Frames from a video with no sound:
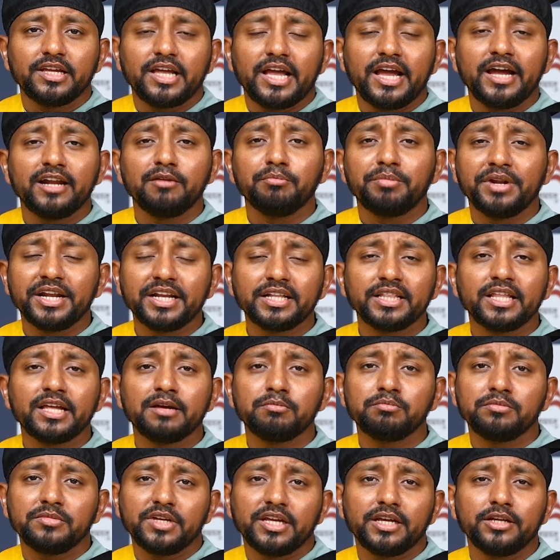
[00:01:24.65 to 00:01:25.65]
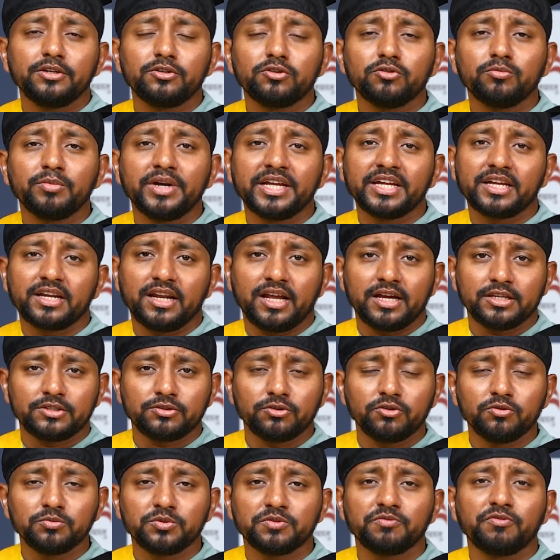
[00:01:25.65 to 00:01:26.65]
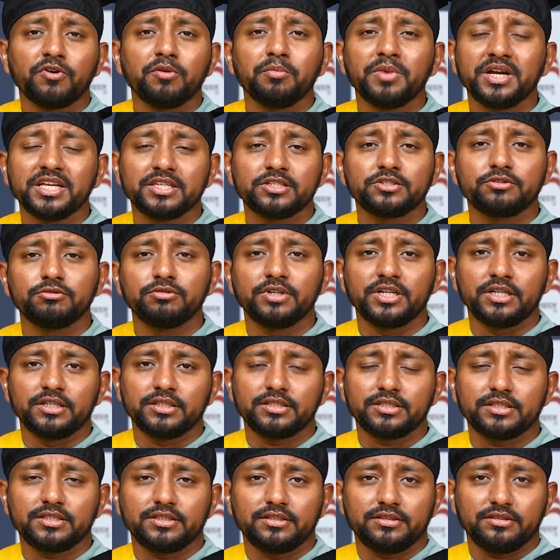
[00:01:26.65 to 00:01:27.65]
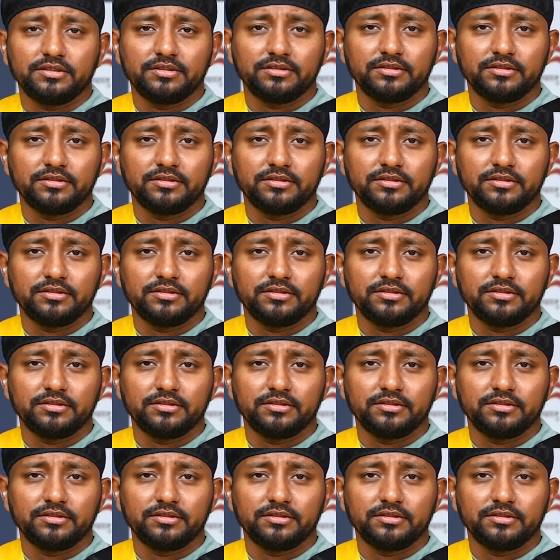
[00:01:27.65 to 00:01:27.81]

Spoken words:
and bring them into my classrooms for my students.